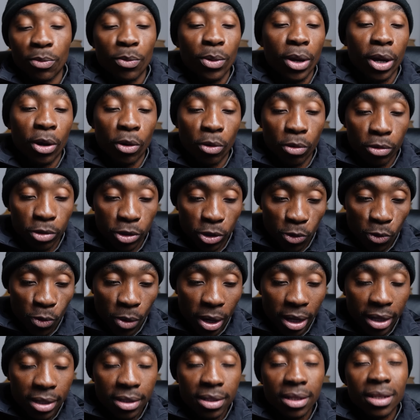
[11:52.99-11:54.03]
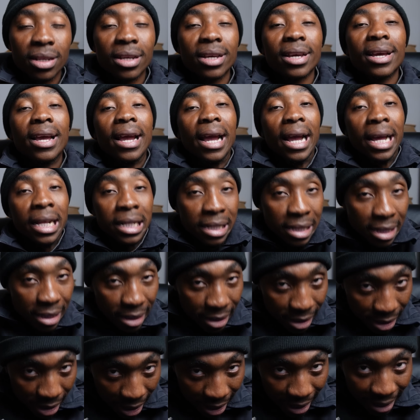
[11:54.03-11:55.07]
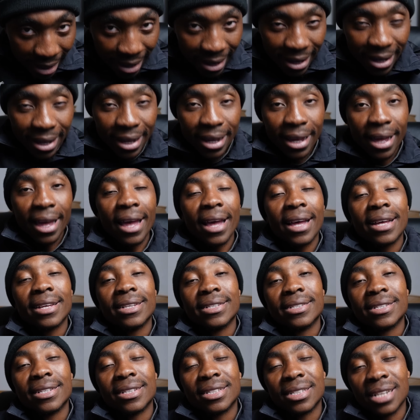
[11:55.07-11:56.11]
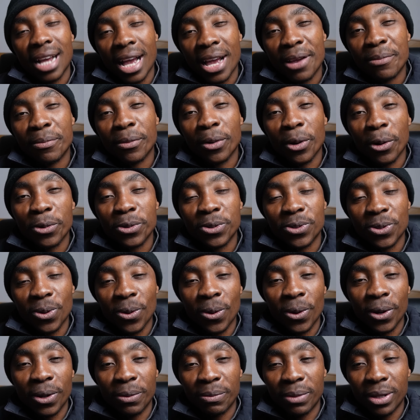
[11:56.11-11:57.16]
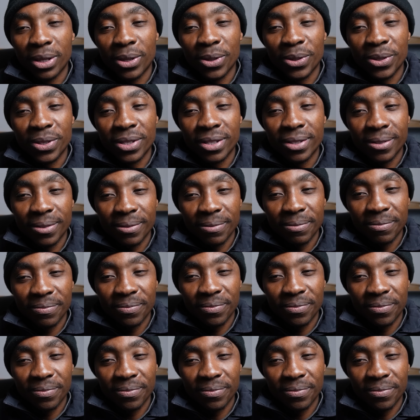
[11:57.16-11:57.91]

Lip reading: We are going to wait and see as time goes on because